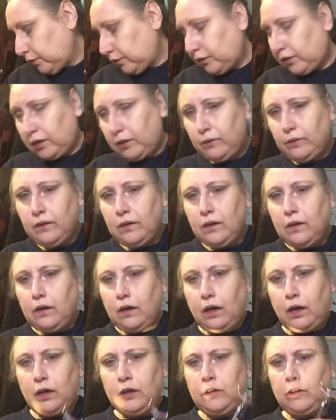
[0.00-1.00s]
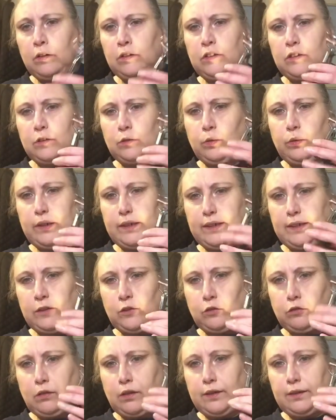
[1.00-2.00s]
So I'm going to quickly
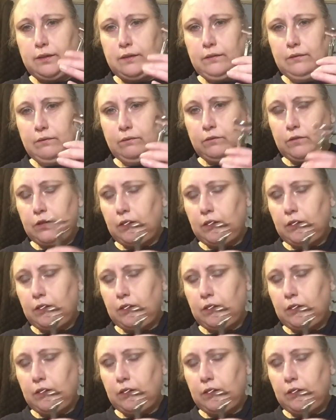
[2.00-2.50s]
try and